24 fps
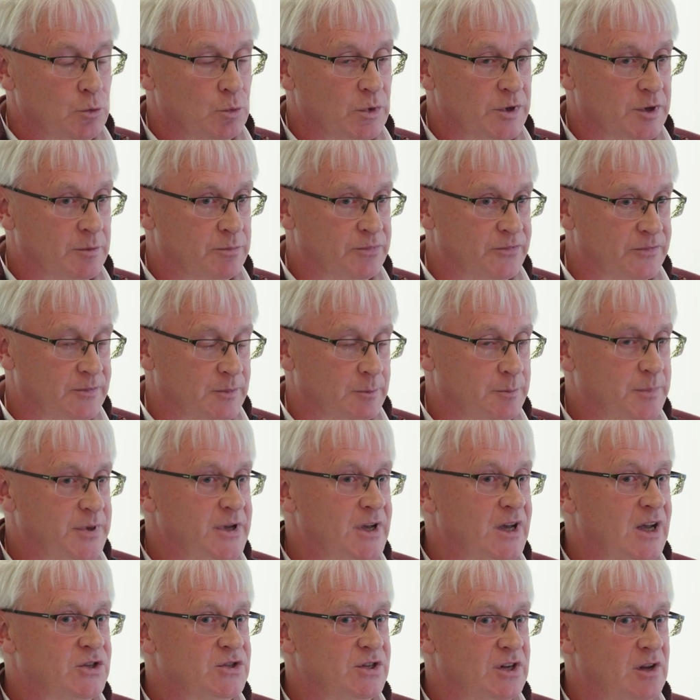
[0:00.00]
with a
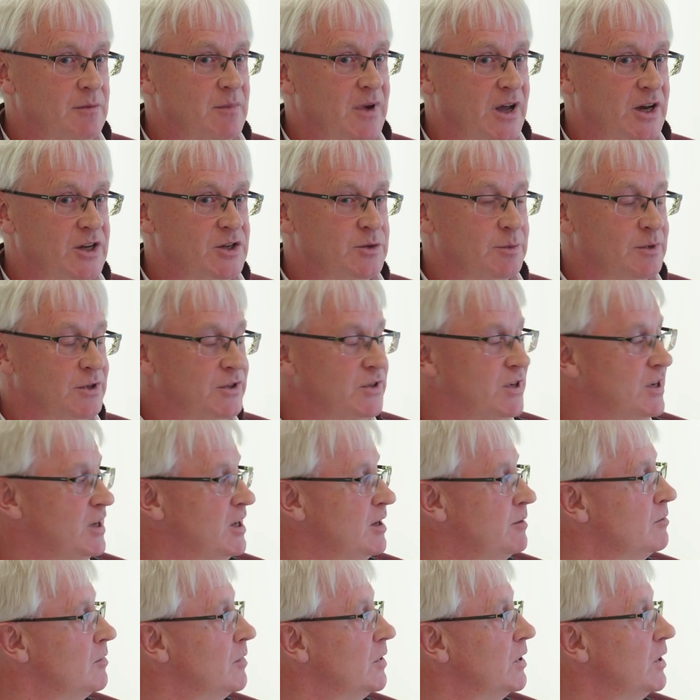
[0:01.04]
PhD management
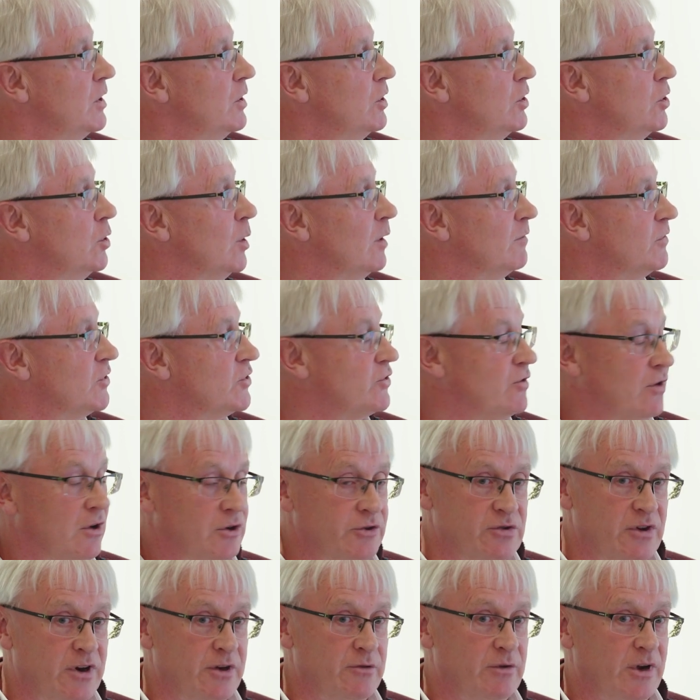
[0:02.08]
team who have a strong
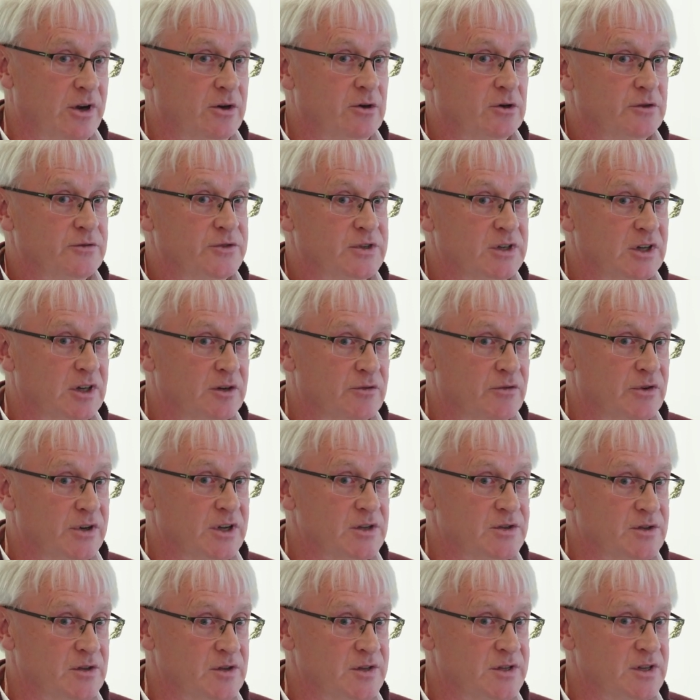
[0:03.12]
track record of delivery
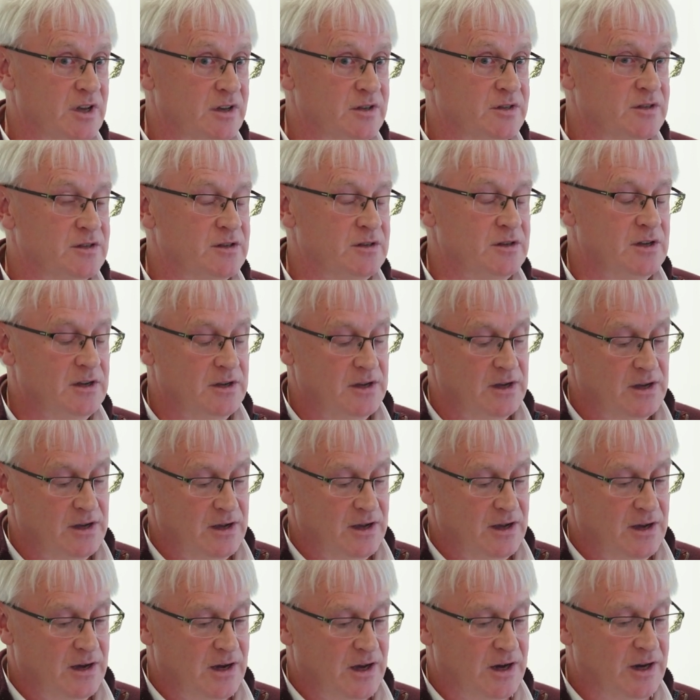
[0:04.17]
and success.
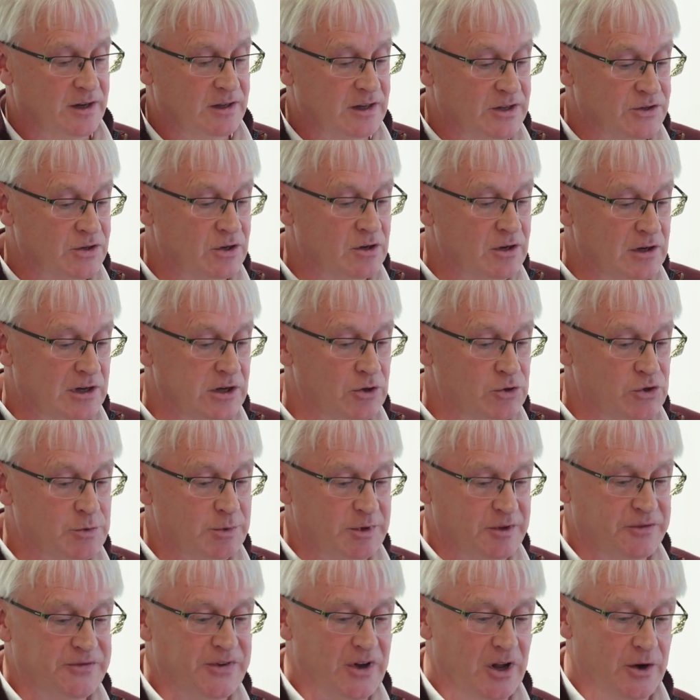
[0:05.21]
And I'd like to conclude with
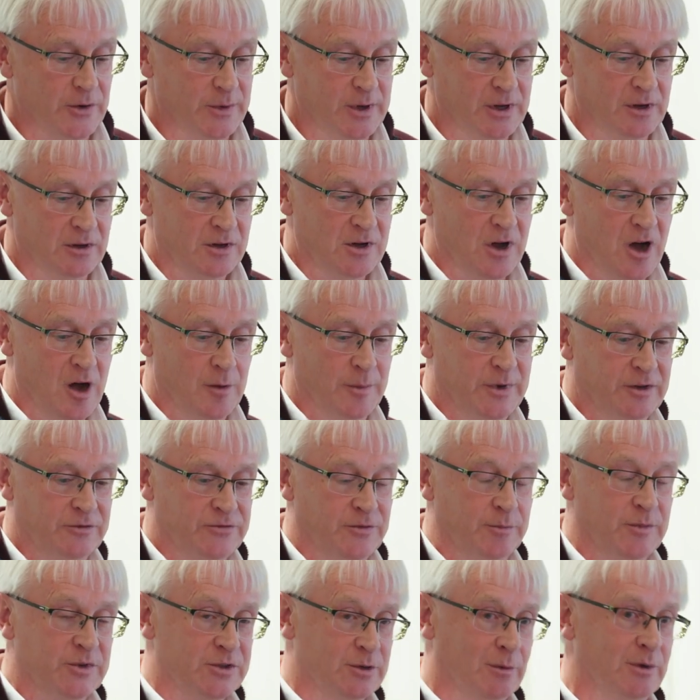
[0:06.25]
the following comment
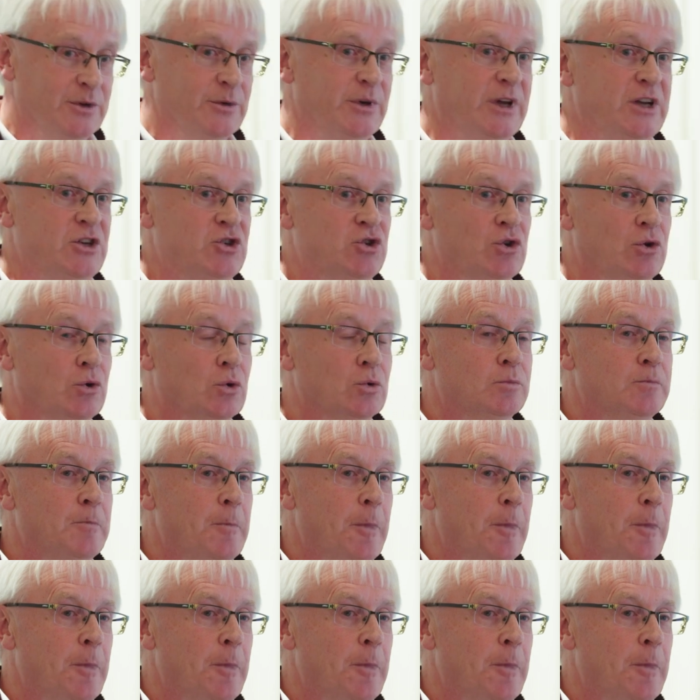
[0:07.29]
from the WHO.